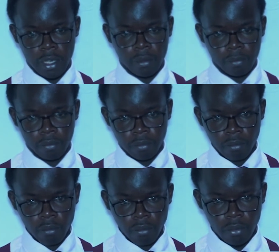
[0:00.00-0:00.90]

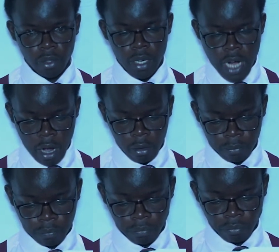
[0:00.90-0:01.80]
Now,
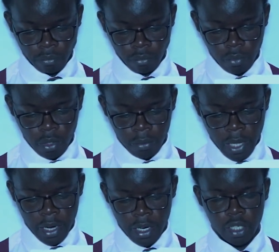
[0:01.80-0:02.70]

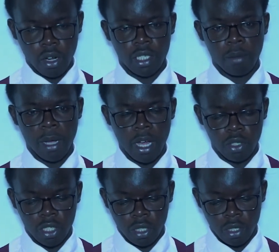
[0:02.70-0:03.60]
then he talks about